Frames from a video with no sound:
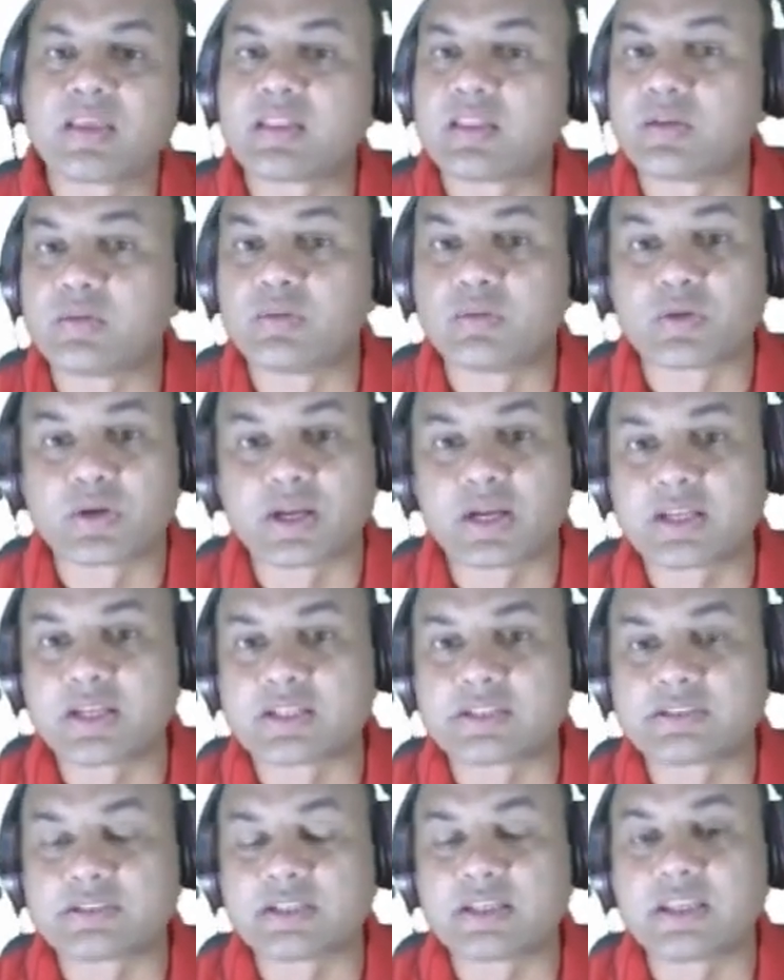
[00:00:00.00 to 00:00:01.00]
Now look at
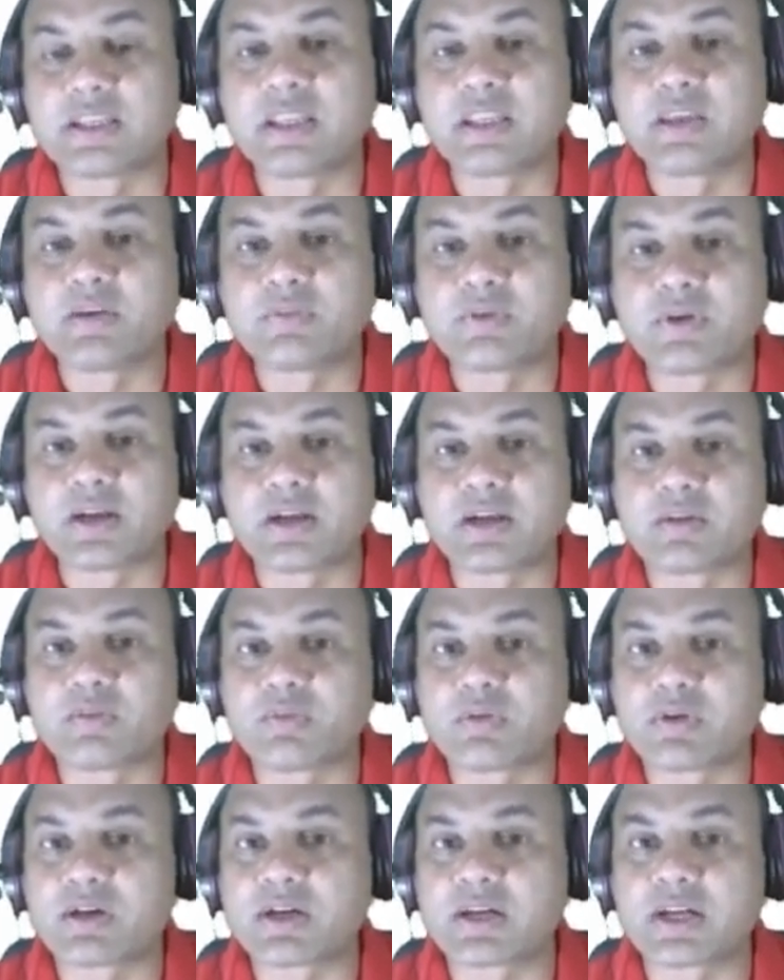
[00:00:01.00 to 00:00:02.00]
this event.
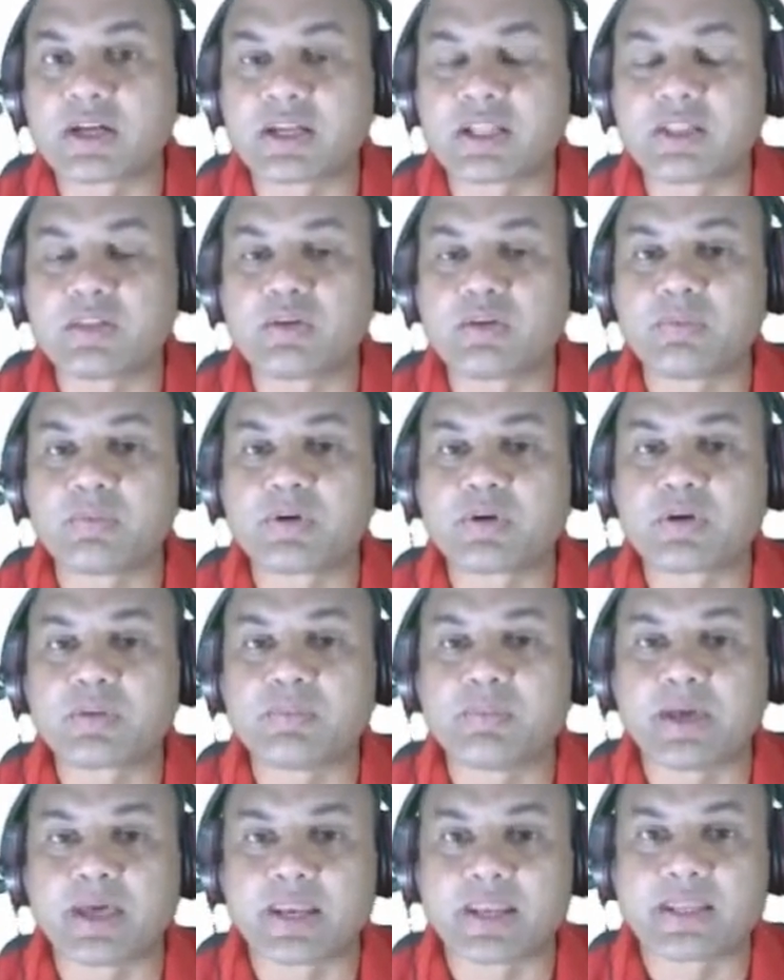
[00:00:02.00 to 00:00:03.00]
What did I tell you about the
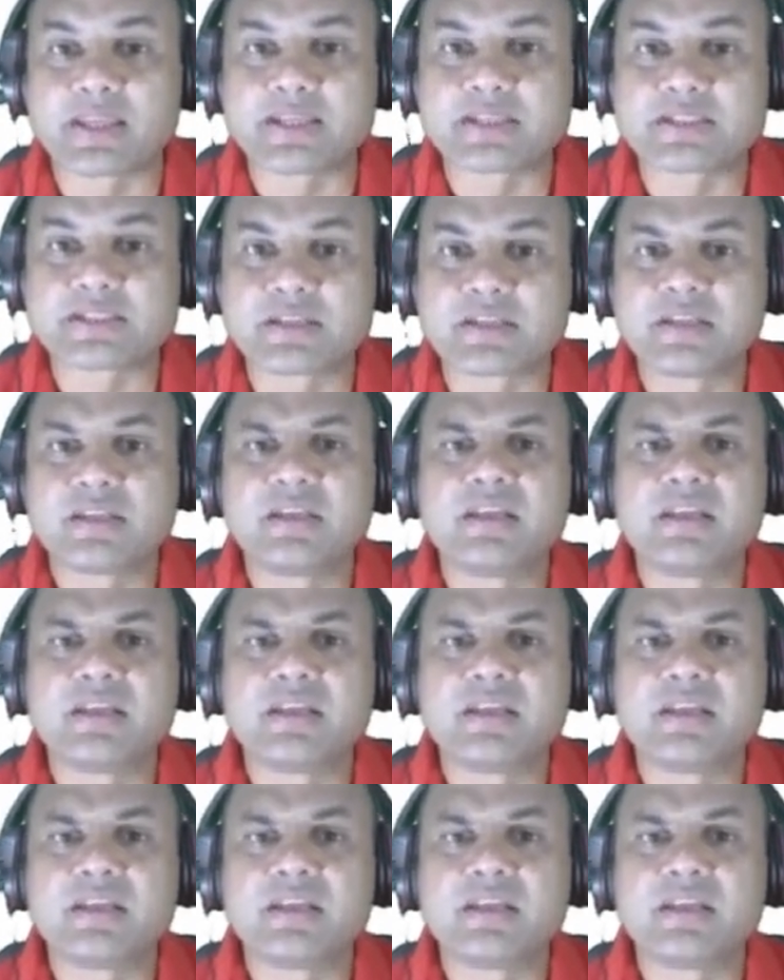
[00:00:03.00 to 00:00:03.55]
marriage?